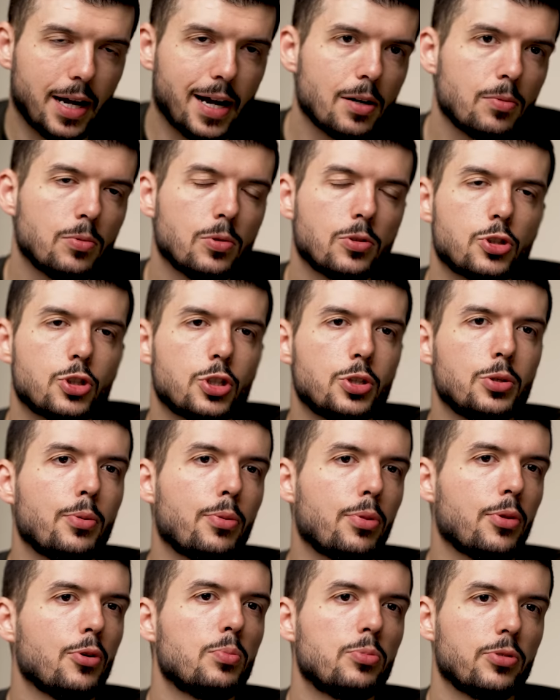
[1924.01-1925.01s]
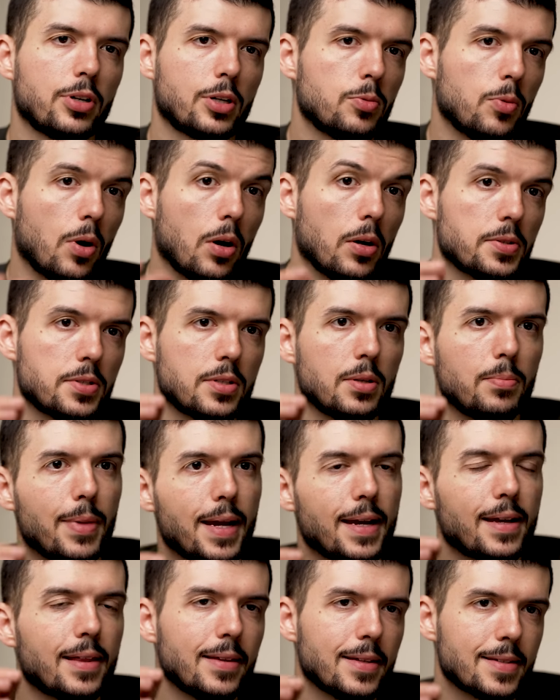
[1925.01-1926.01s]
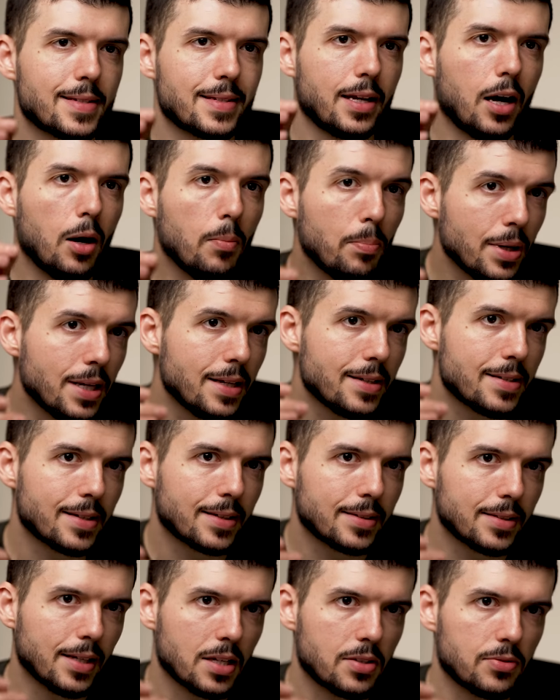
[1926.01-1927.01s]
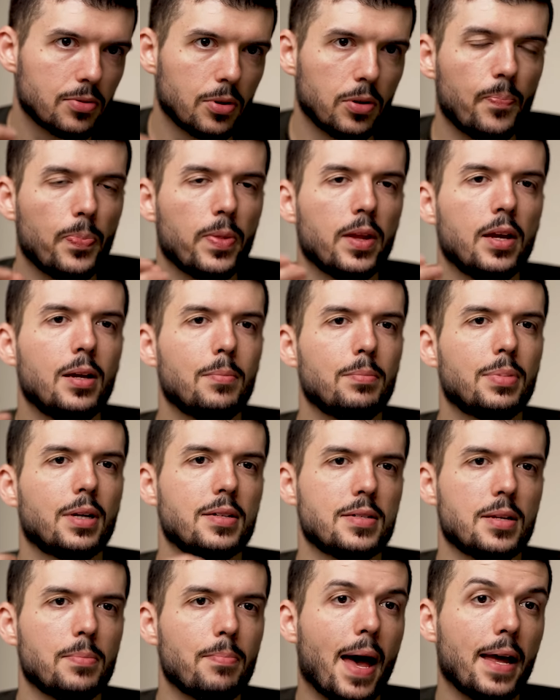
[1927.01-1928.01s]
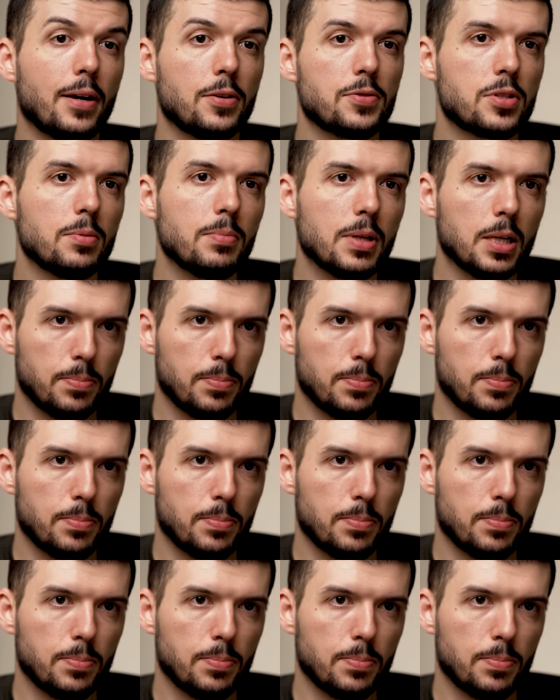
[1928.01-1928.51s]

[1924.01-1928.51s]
I will chew through brick walls to make this company successful because it matters to me